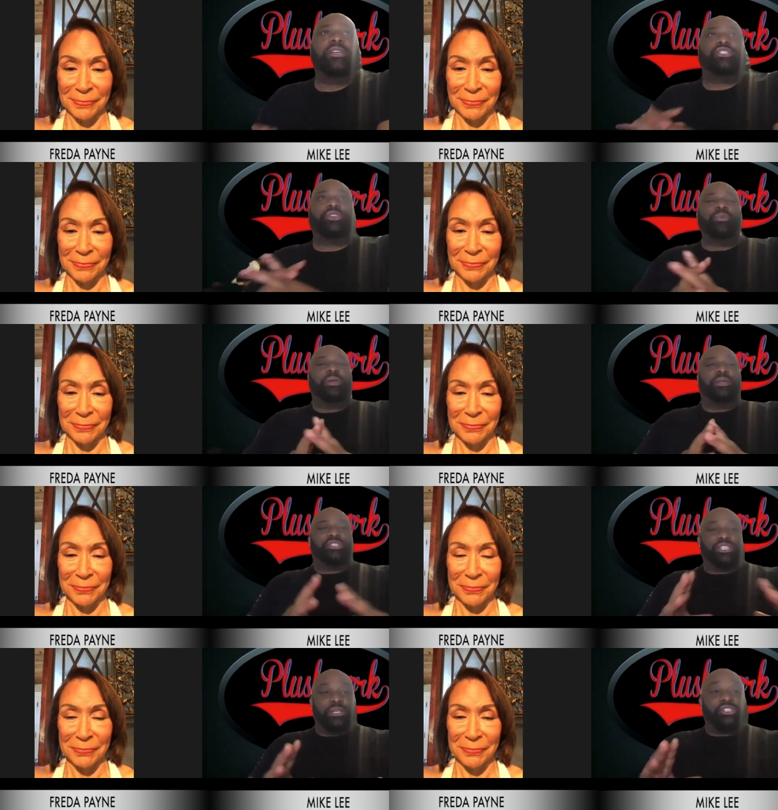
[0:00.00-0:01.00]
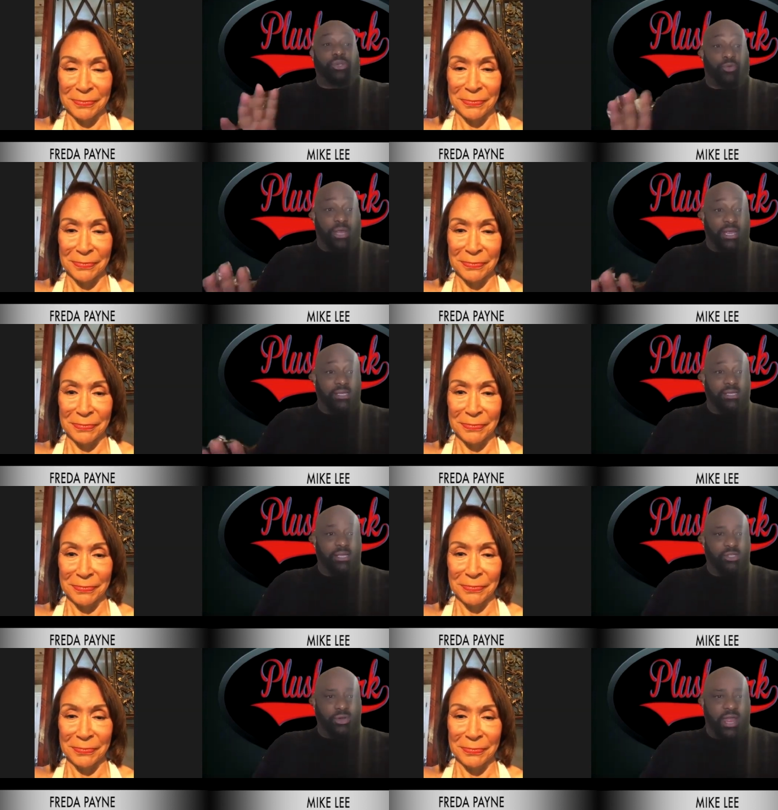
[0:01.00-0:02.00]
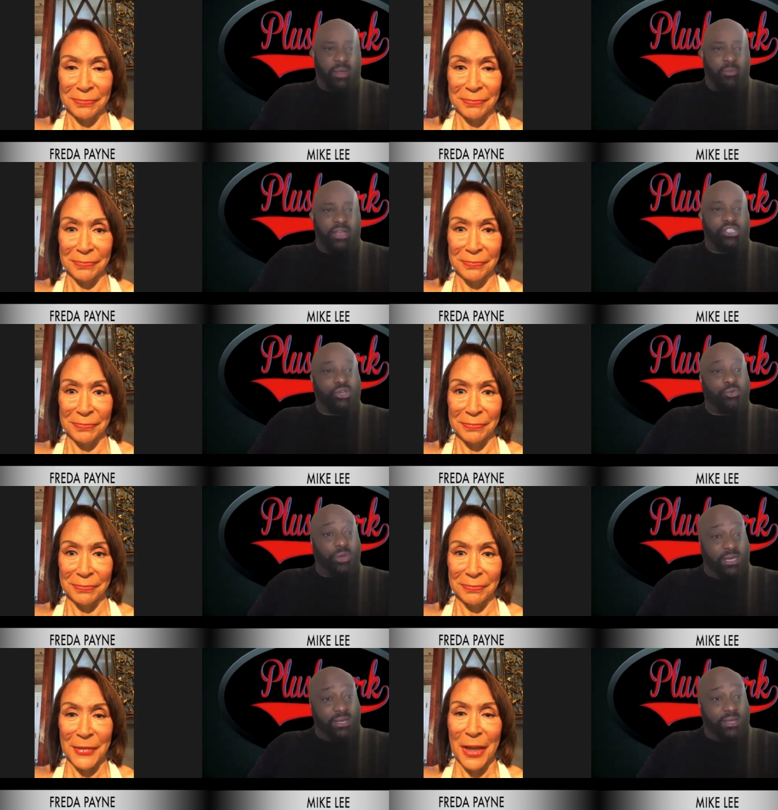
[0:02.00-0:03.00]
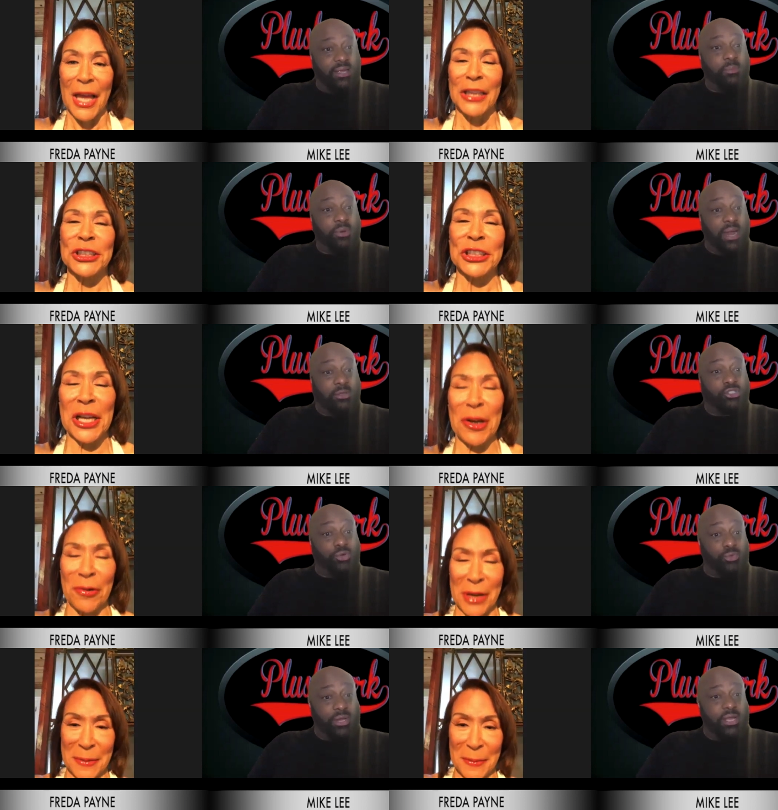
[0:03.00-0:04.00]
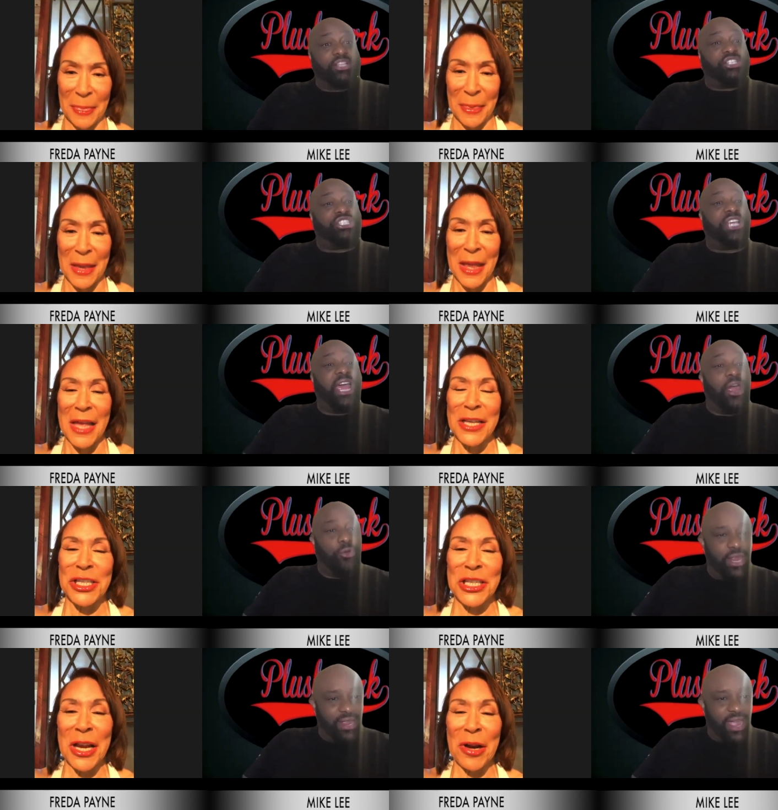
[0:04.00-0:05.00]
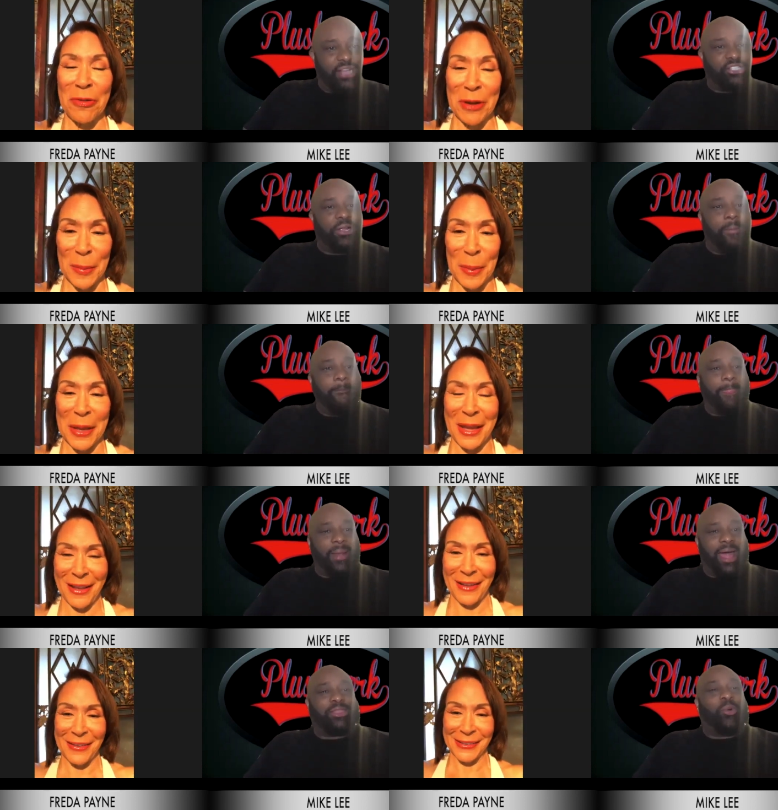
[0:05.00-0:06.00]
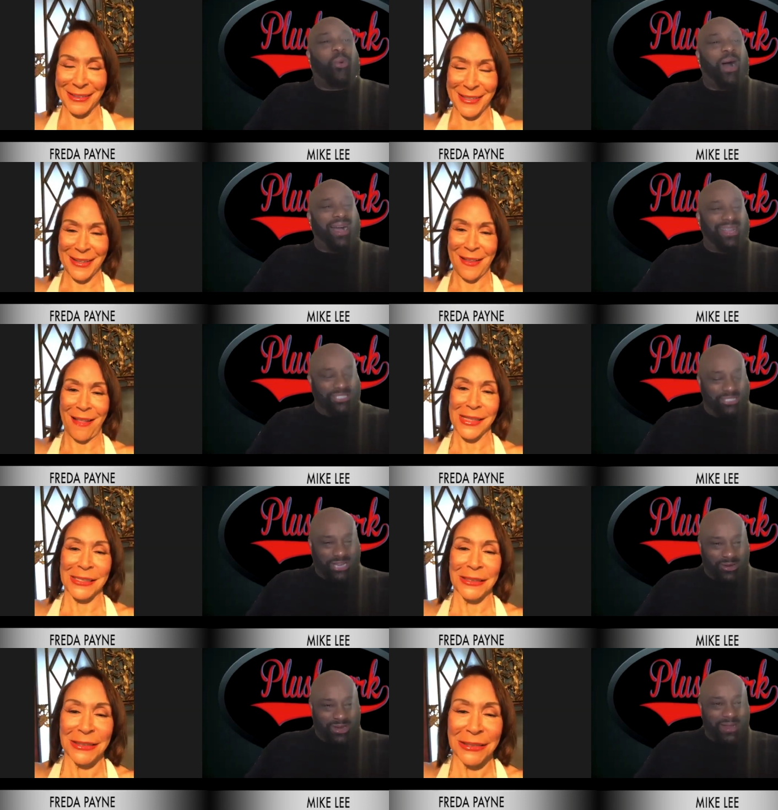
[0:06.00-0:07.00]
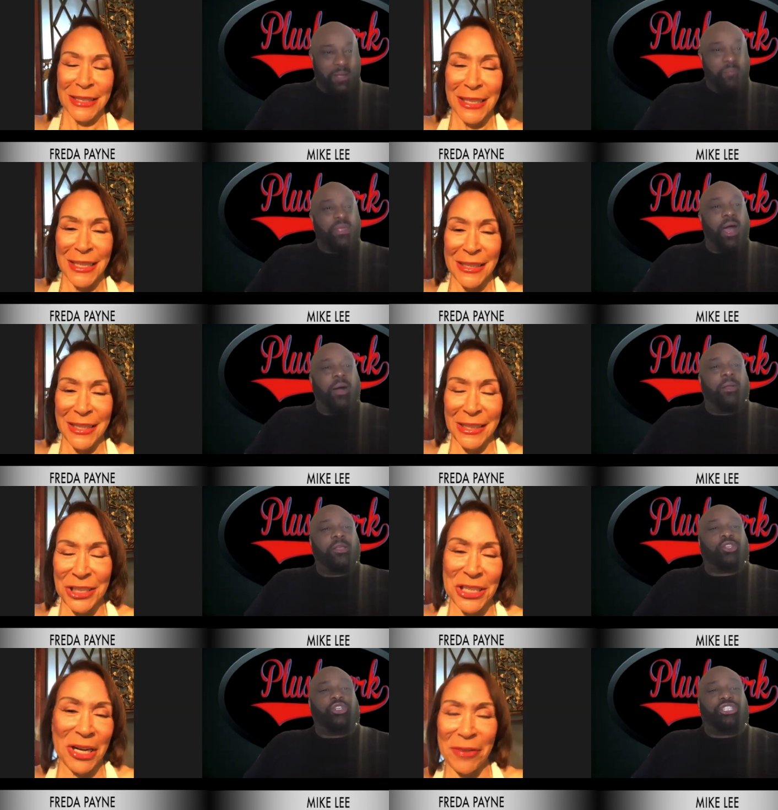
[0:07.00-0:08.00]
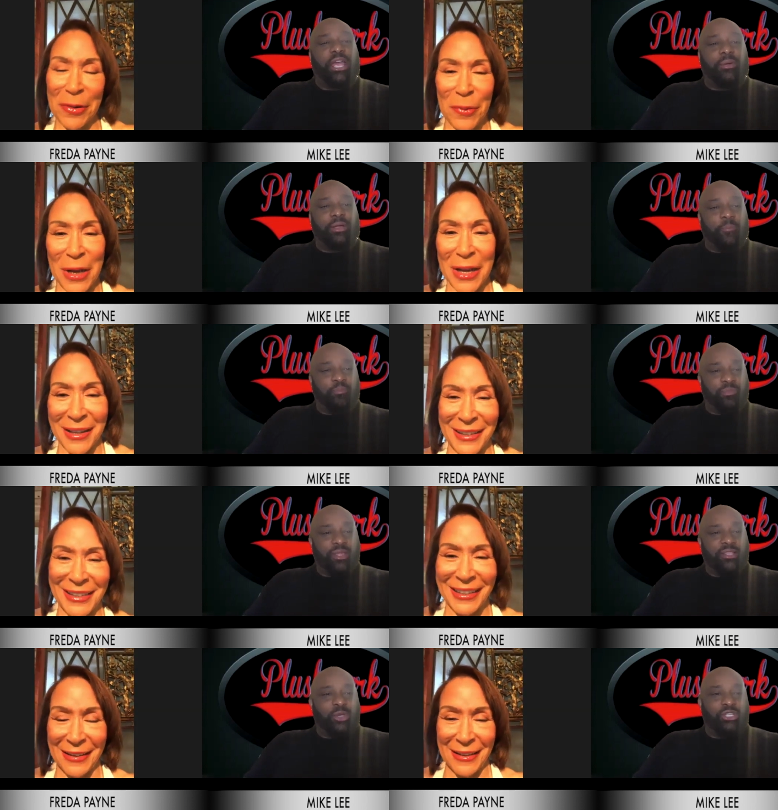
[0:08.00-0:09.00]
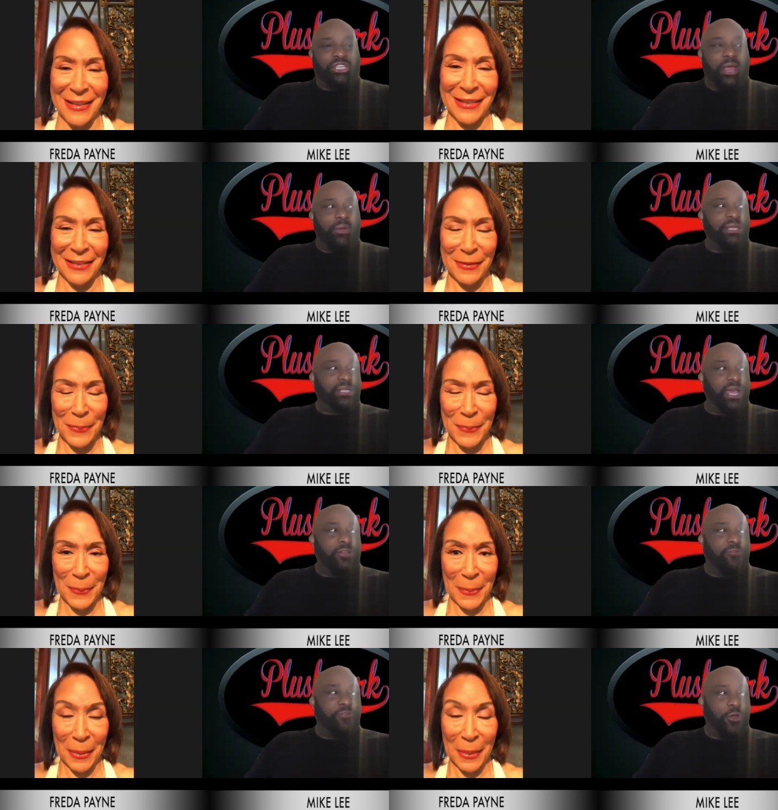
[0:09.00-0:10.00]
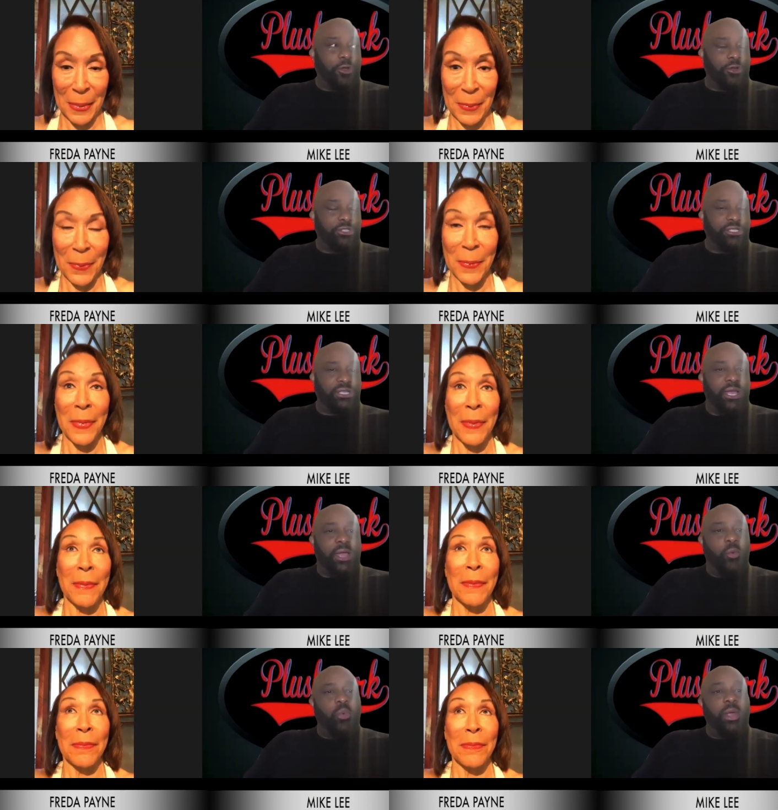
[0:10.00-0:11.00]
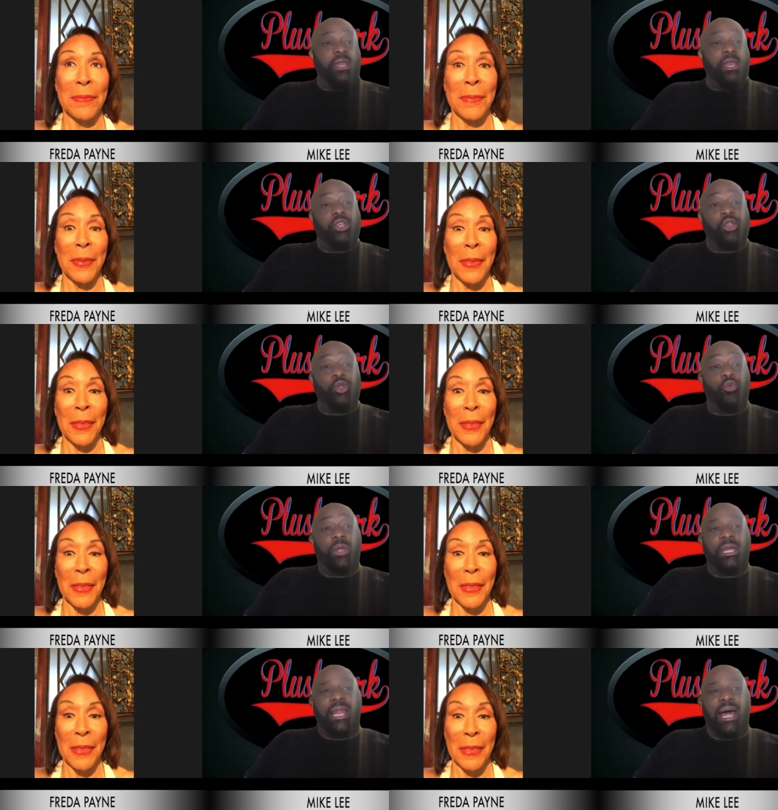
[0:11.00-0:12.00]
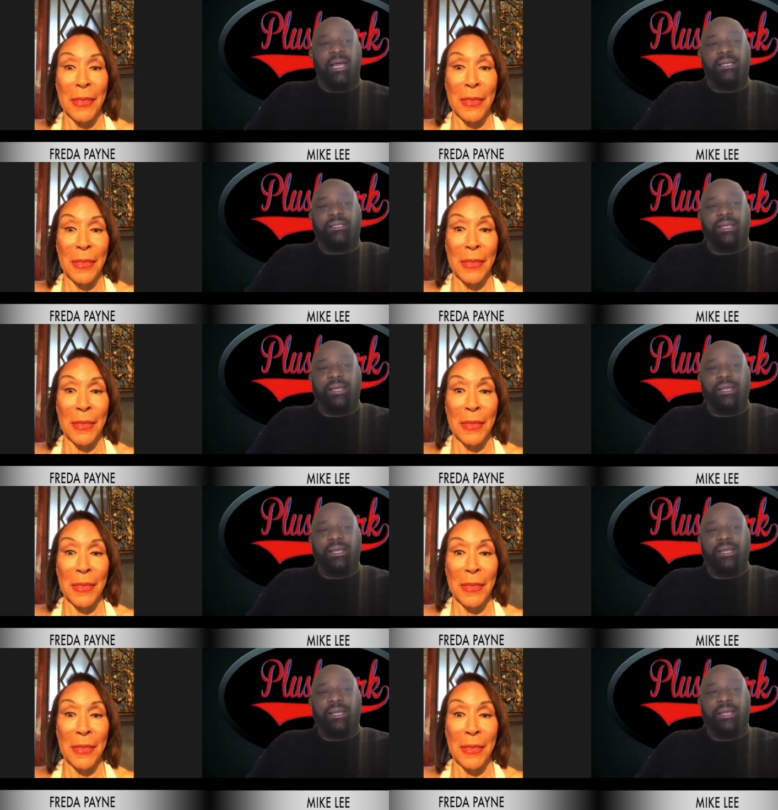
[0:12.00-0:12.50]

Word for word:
Speaker 1: Cherie Sh- is her name right Cherie Sherry Sherry Sherry yeah like the wine Sherry oh, yeah Sherry so Sherry, wine yeah so Sherry sang first when did you realize